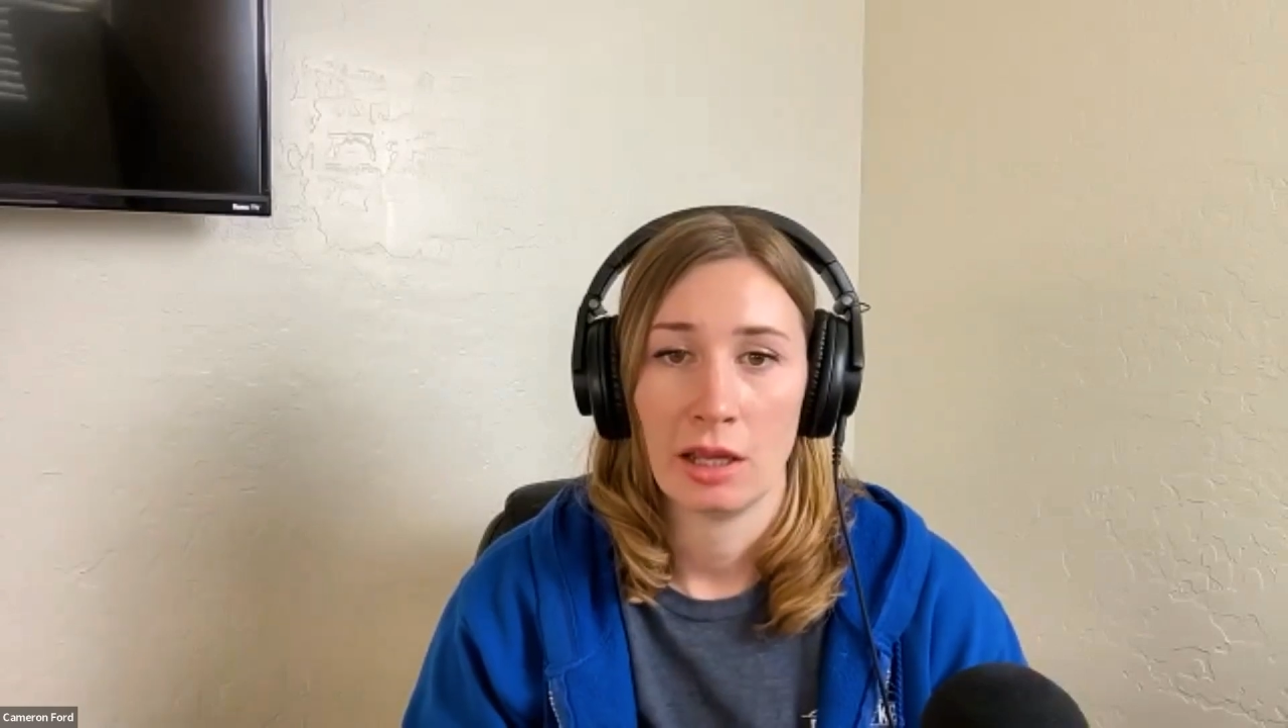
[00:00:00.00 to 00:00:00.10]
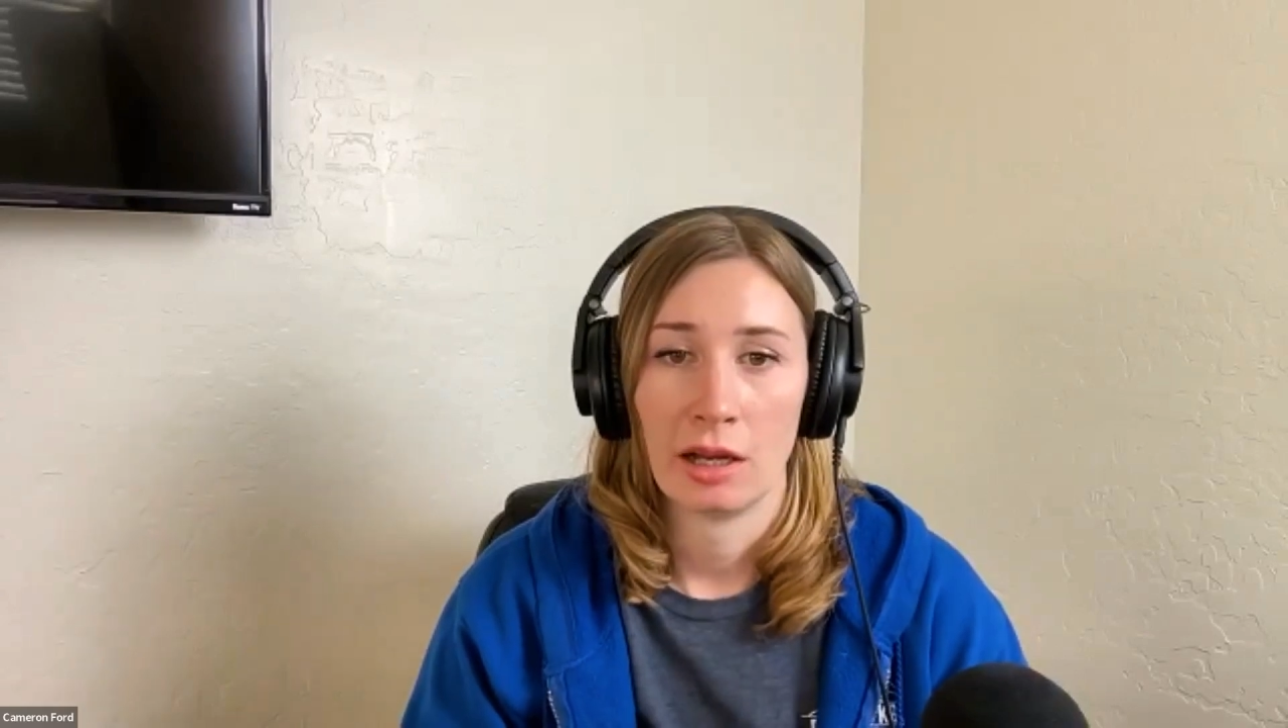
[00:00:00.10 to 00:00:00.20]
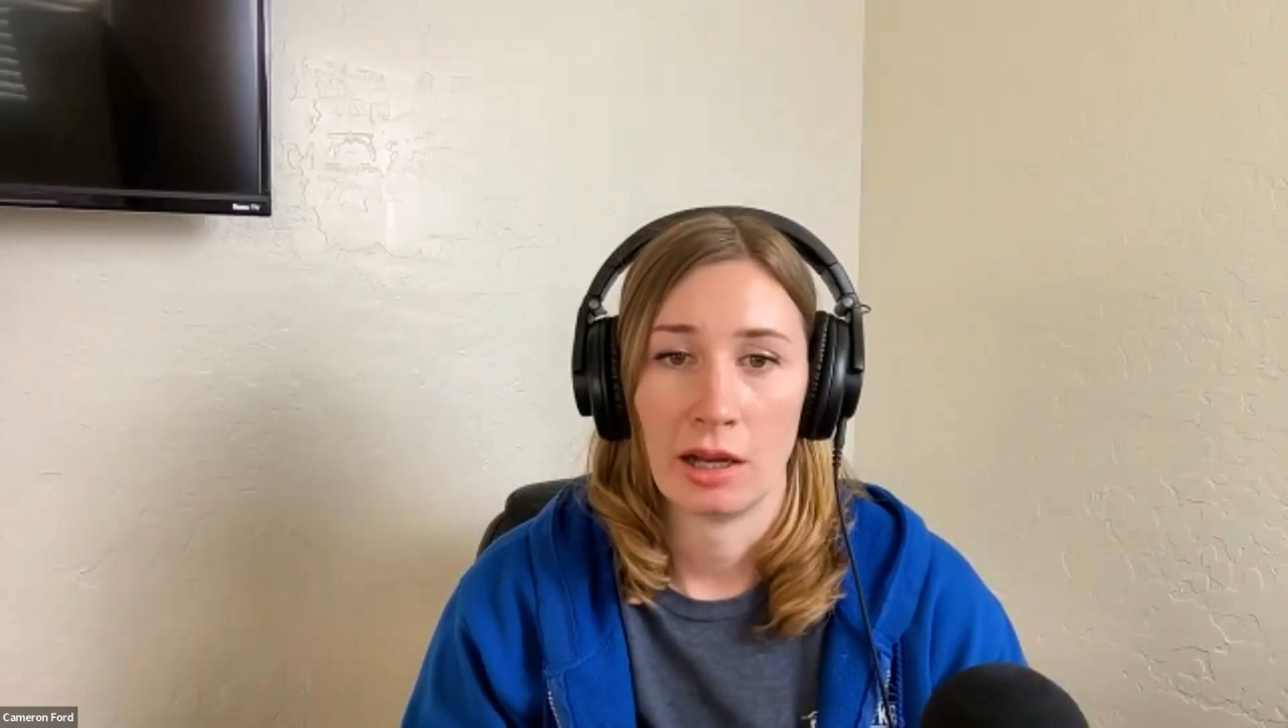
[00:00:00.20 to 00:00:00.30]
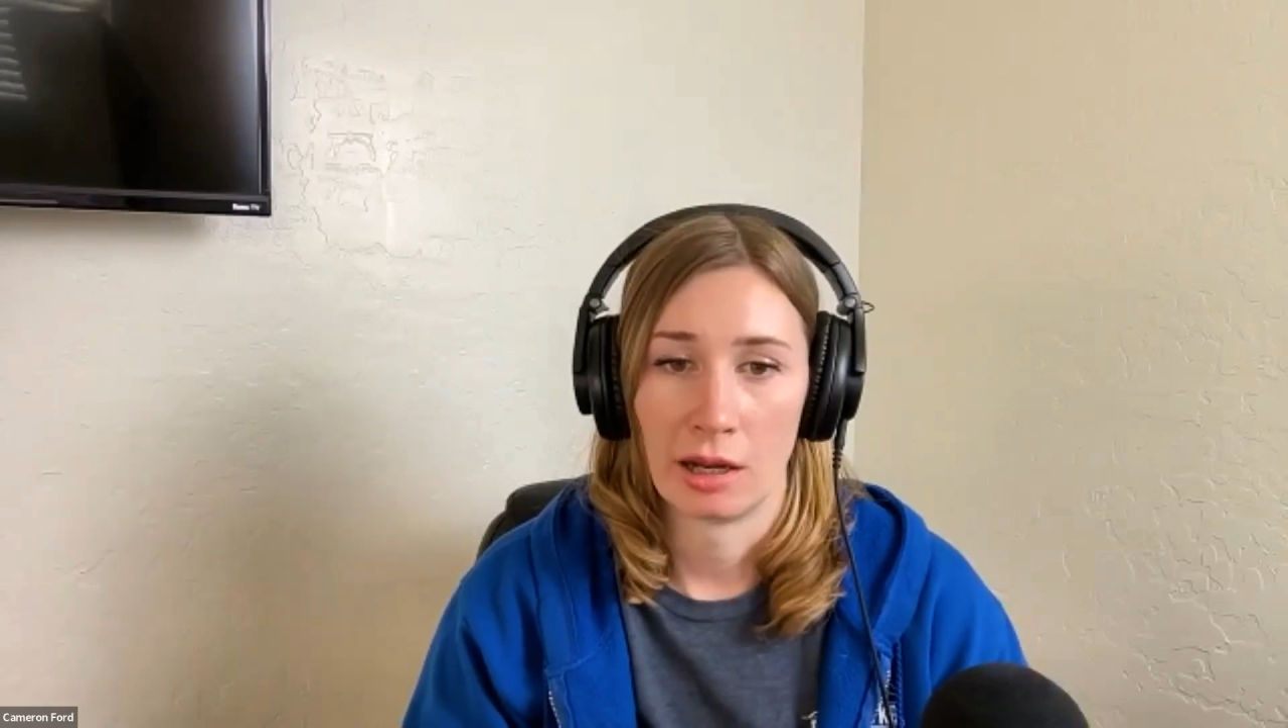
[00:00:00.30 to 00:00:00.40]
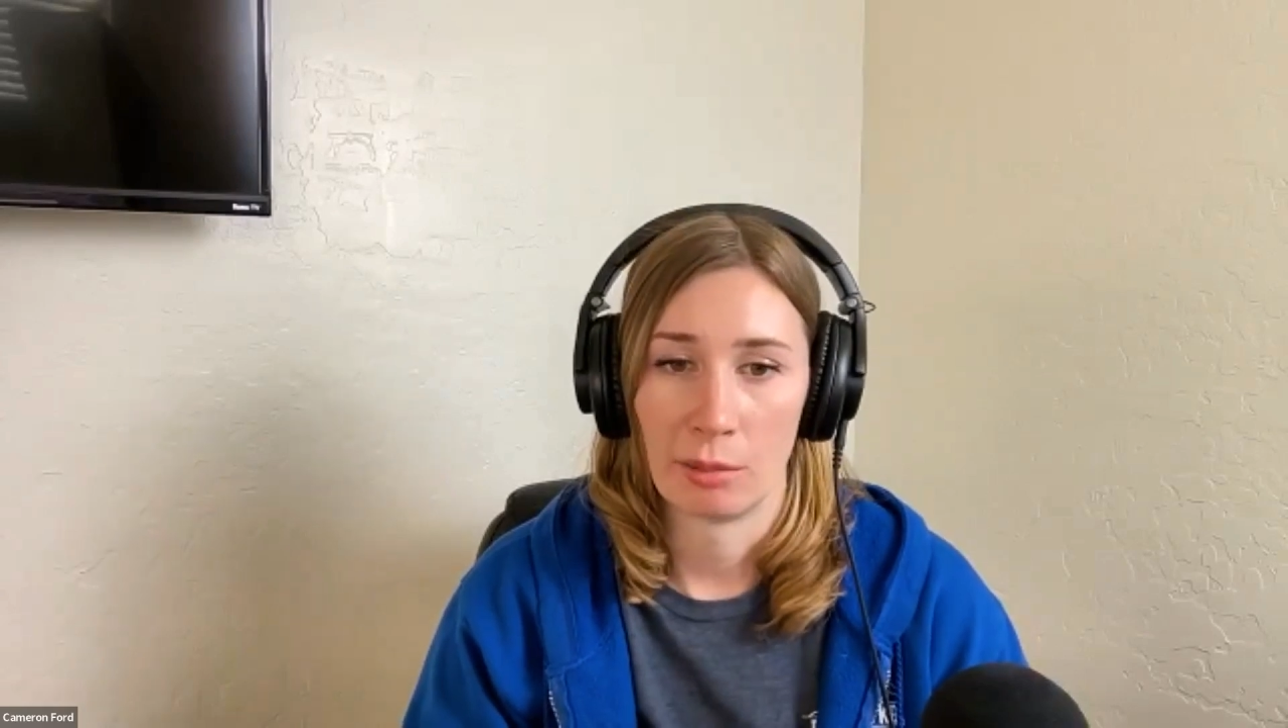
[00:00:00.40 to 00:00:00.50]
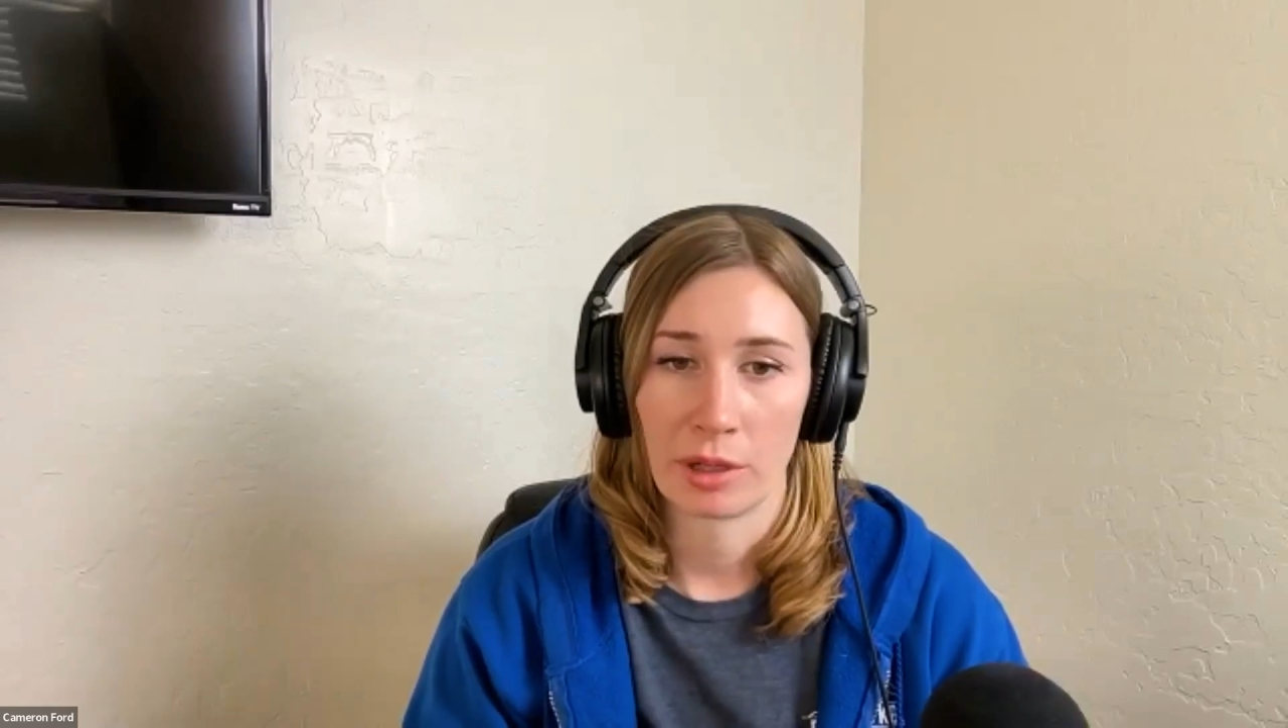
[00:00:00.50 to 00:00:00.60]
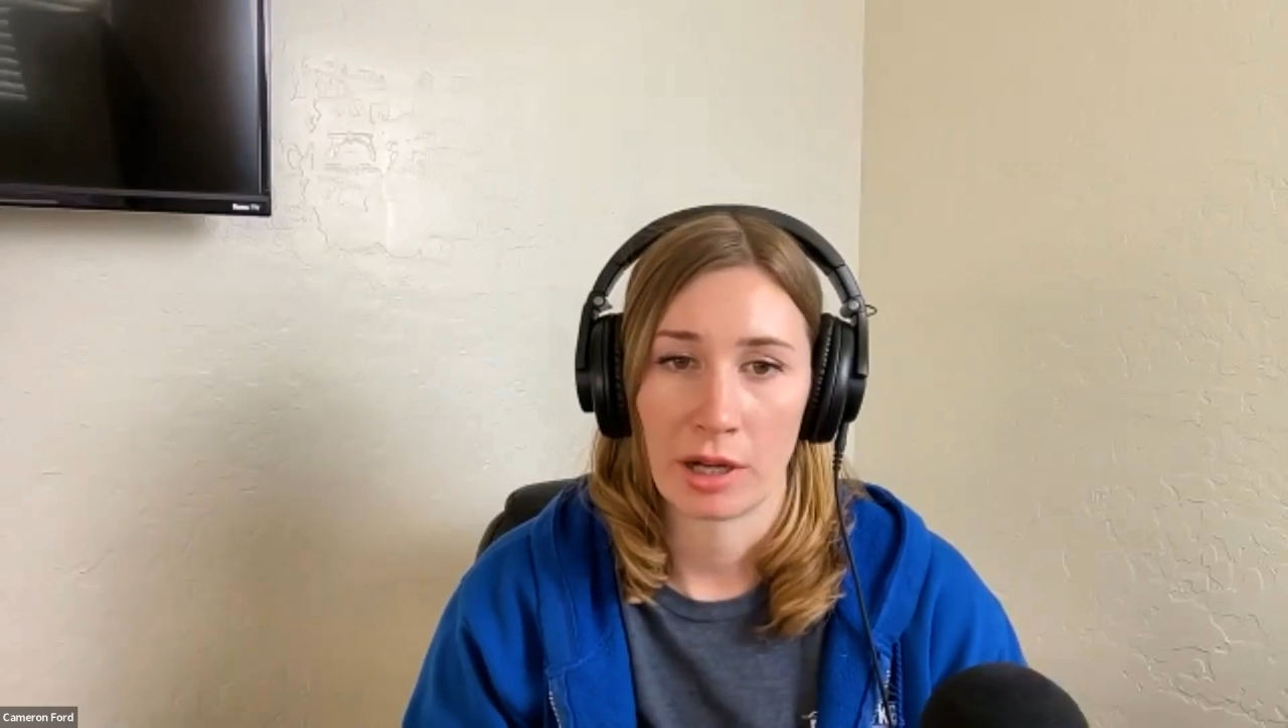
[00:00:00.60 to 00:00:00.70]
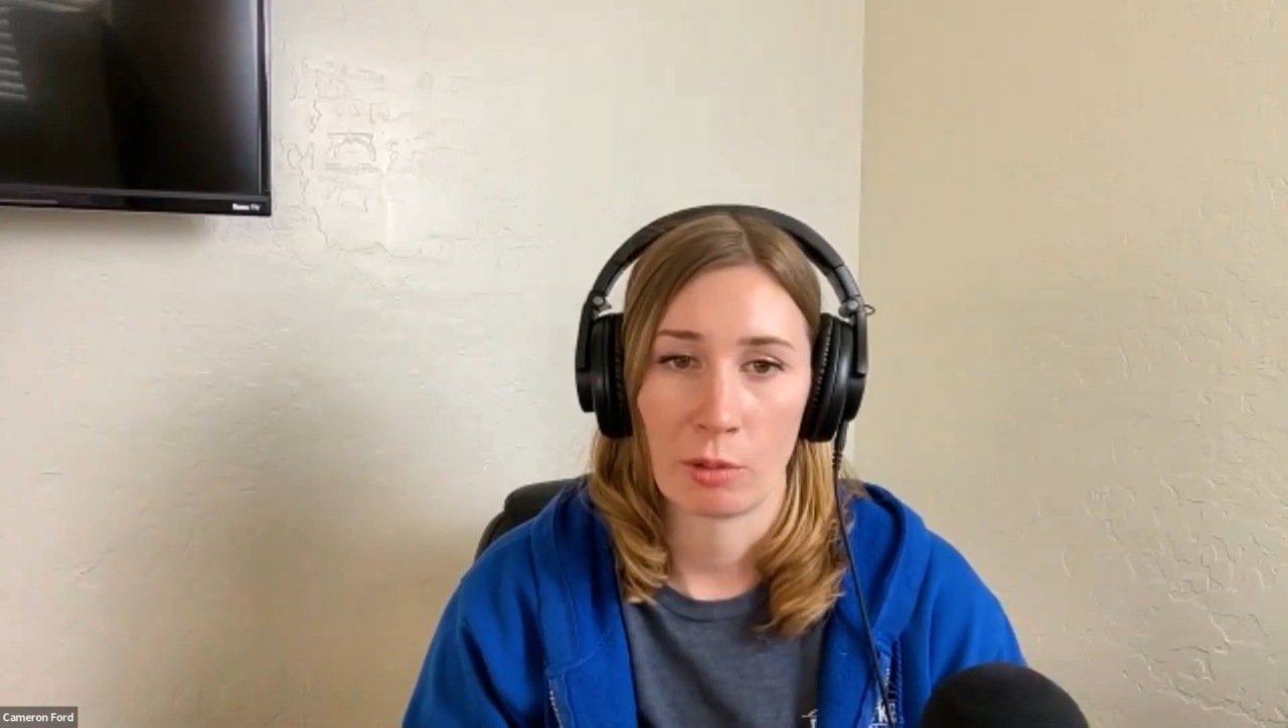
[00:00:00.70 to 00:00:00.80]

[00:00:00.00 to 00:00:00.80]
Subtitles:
But I